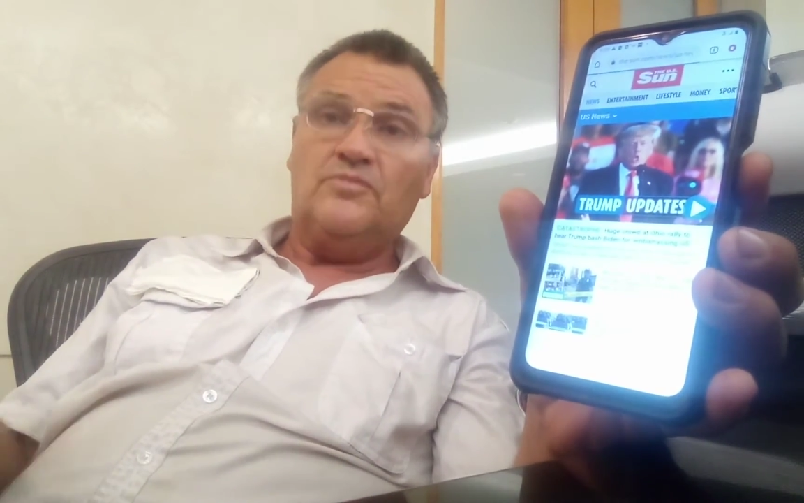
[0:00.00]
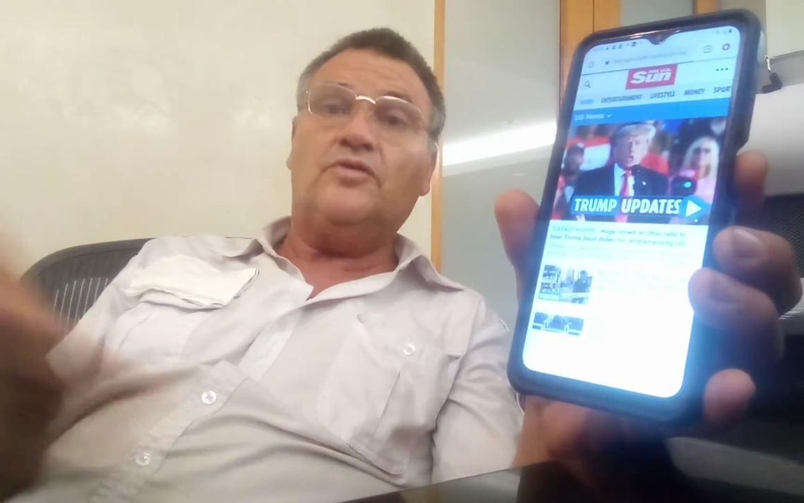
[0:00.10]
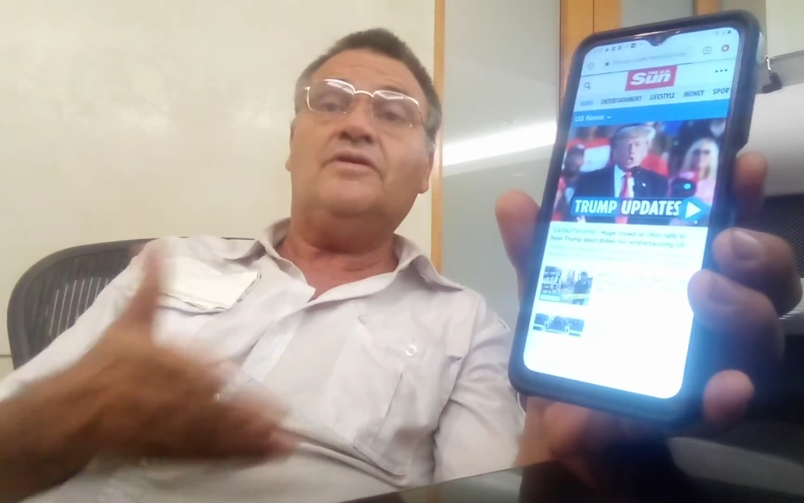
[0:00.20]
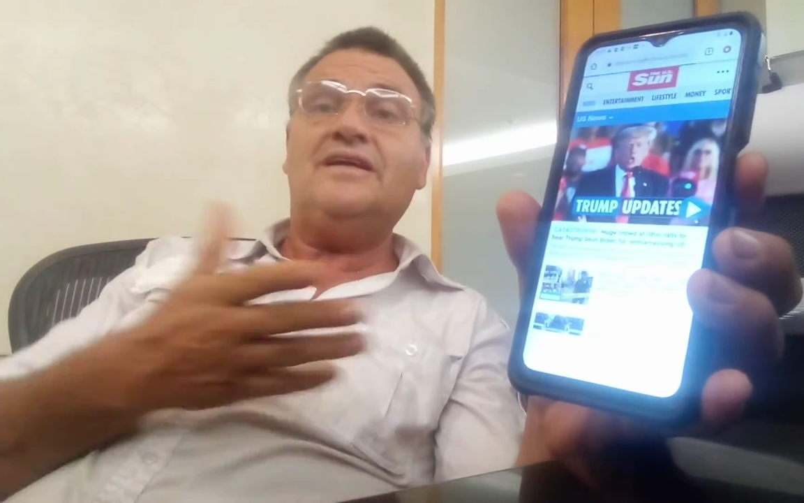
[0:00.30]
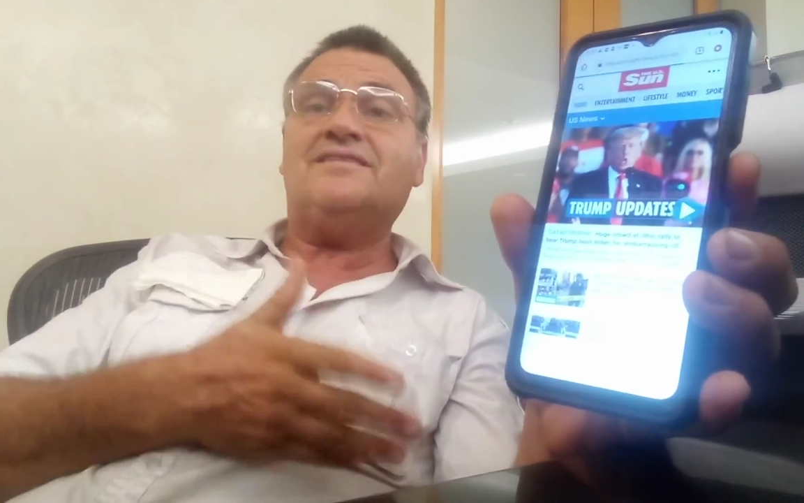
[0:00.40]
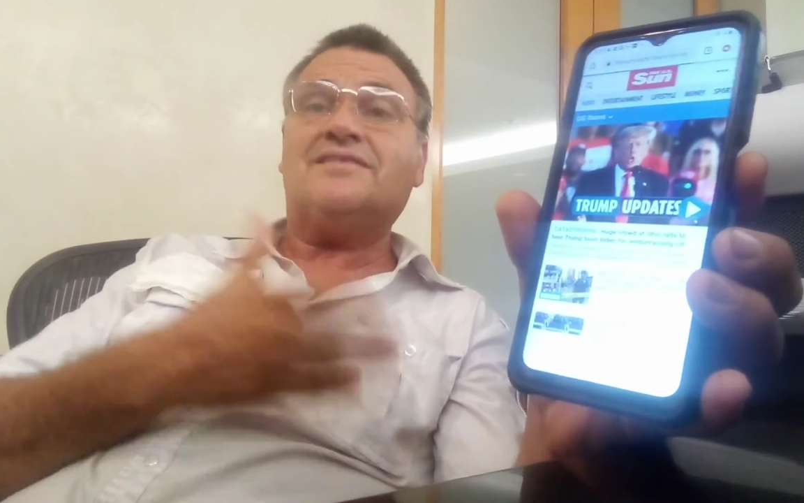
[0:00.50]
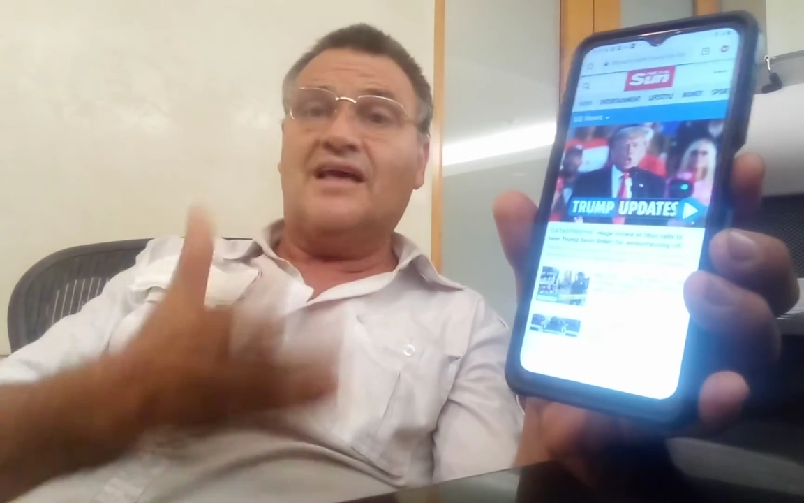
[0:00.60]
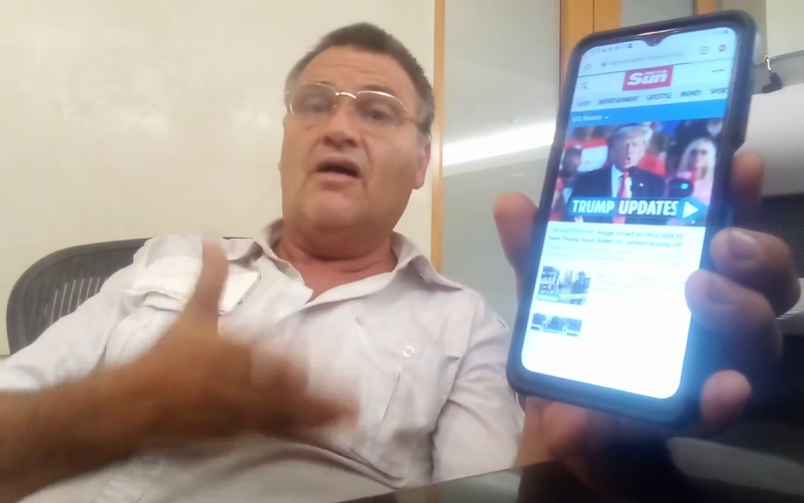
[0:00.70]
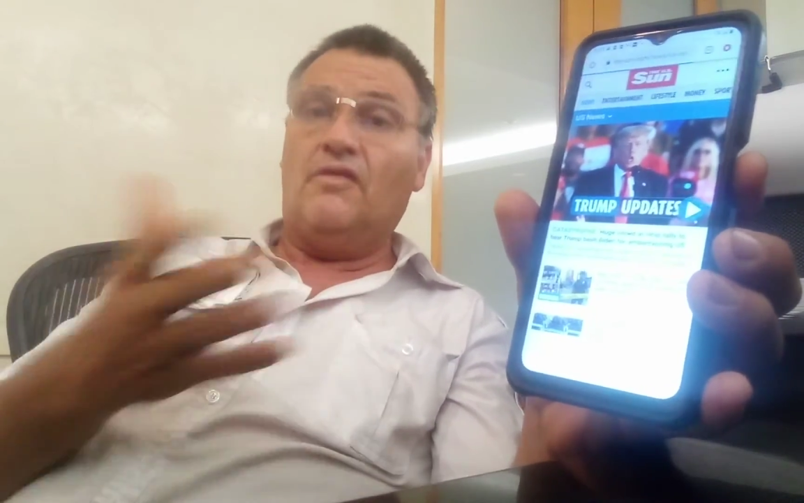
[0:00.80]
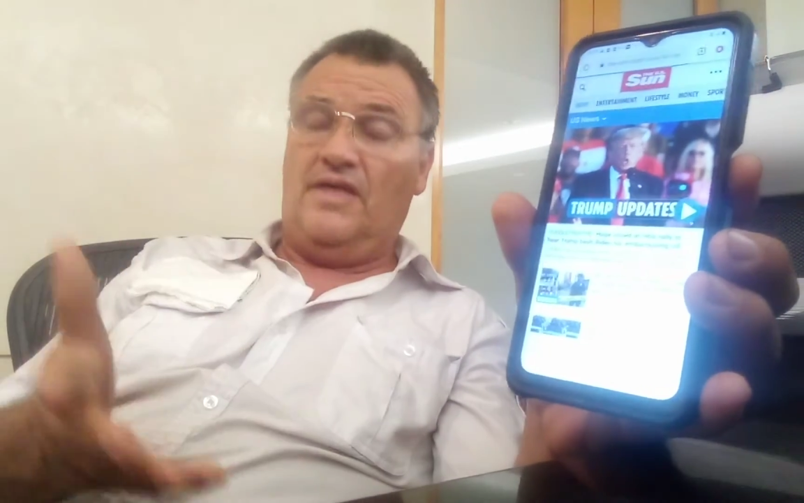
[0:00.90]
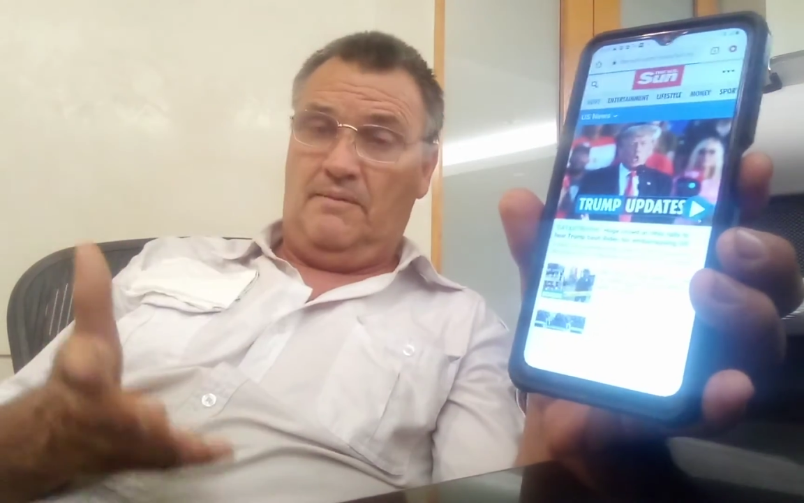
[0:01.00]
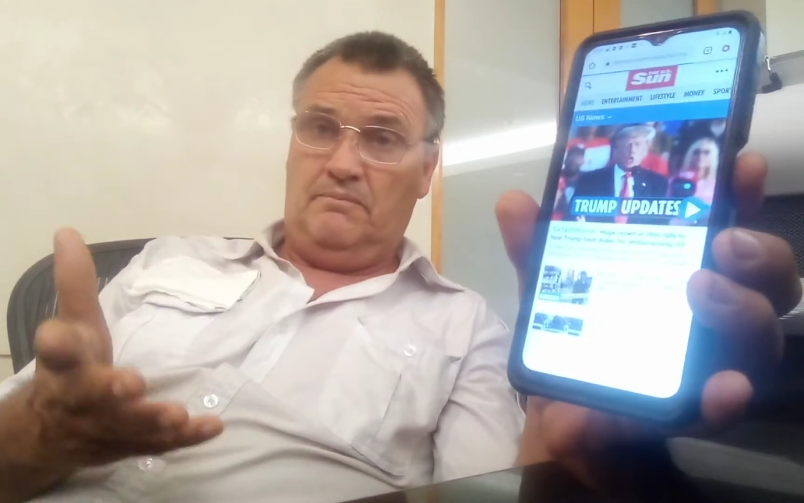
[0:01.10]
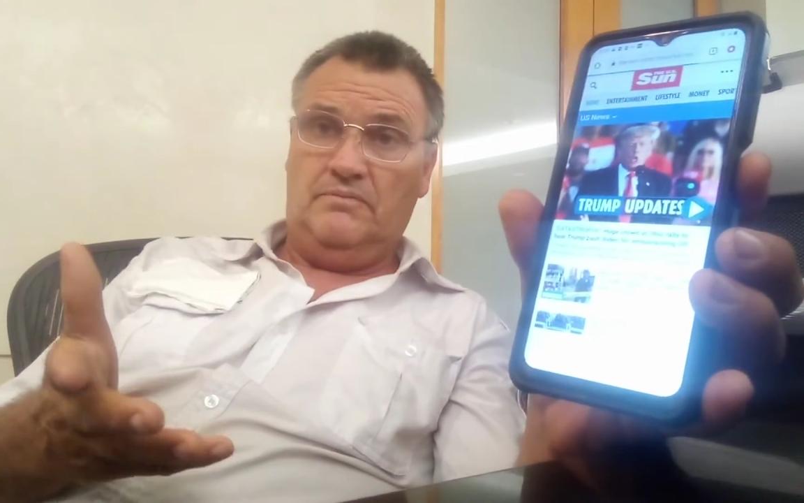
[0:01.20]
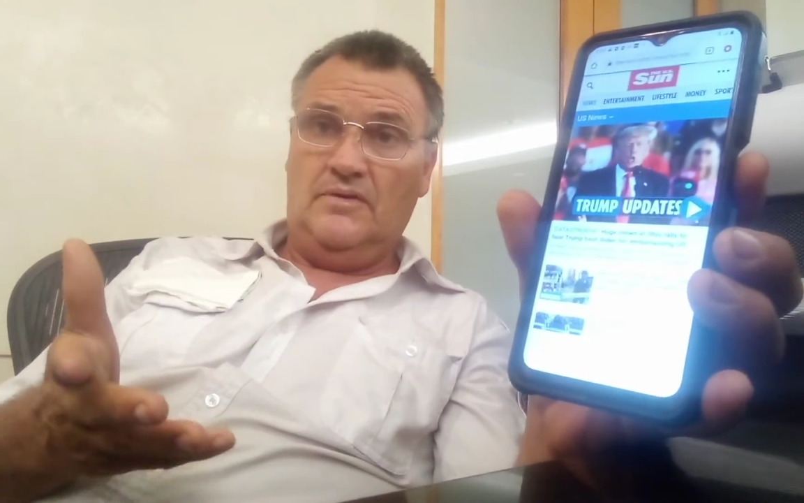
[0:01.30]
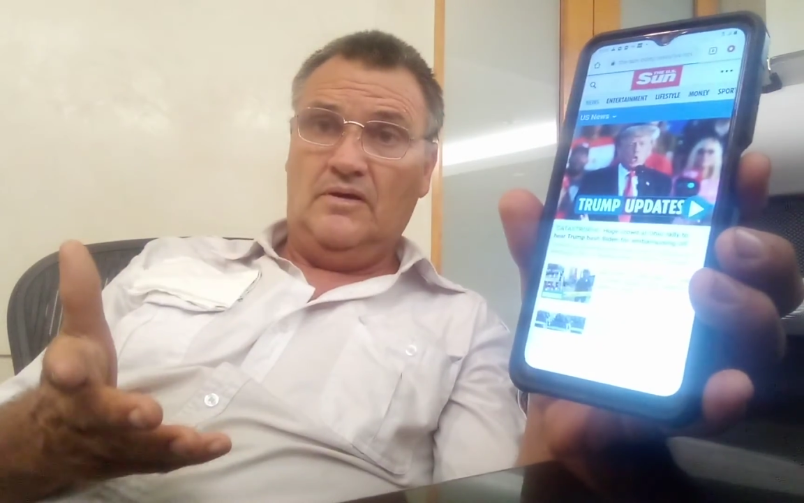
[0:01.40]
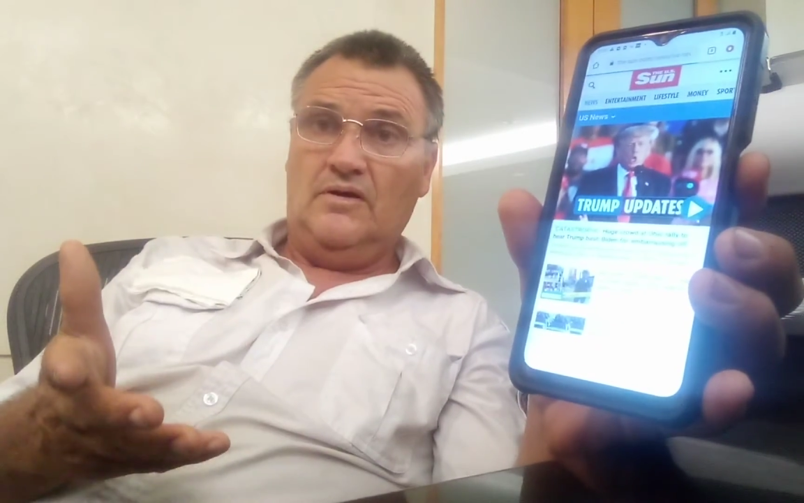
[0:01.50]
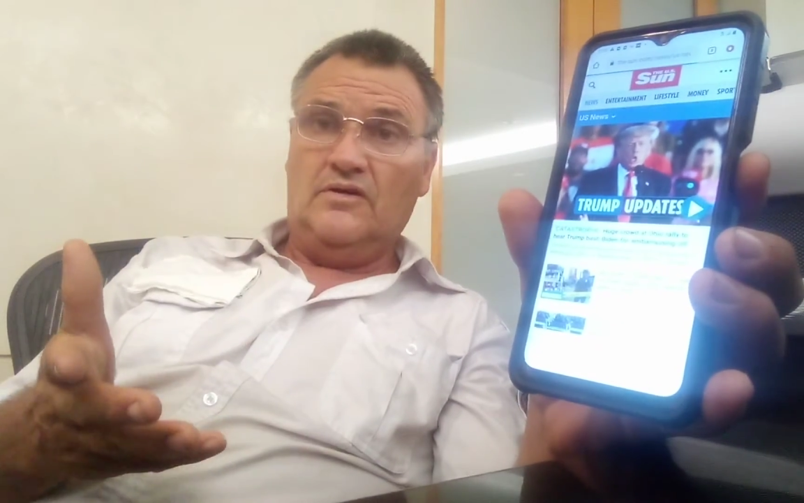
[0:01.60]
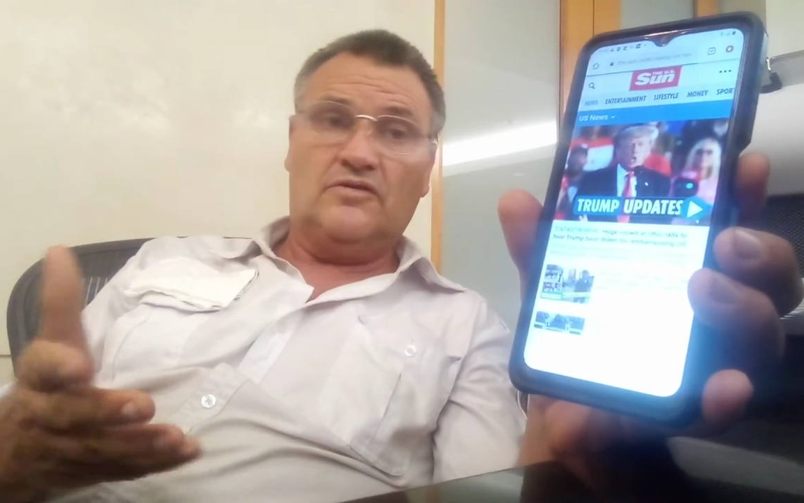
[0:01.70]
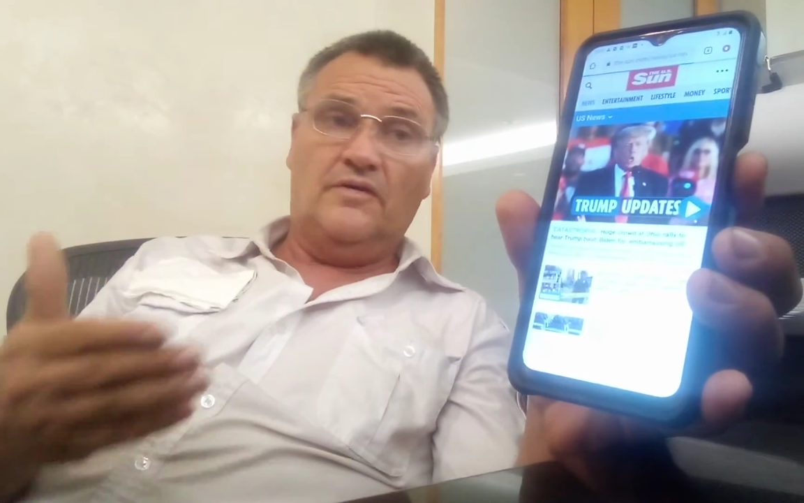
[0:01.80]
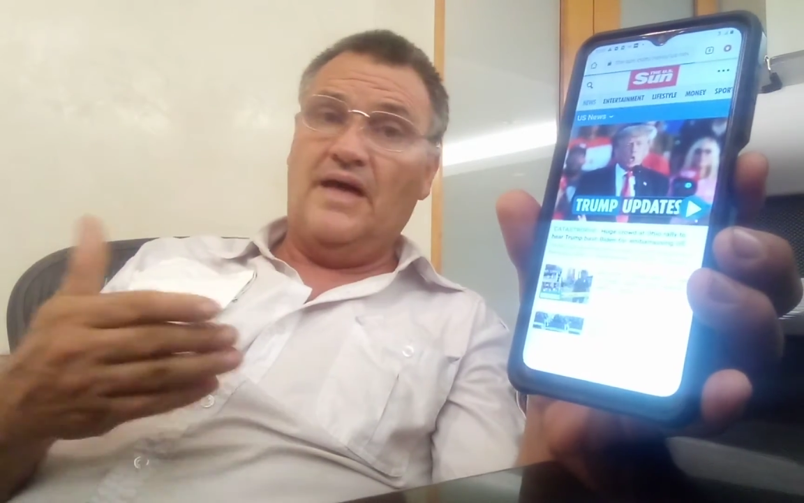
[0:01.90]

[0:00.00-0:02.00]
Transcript: you need to tell them so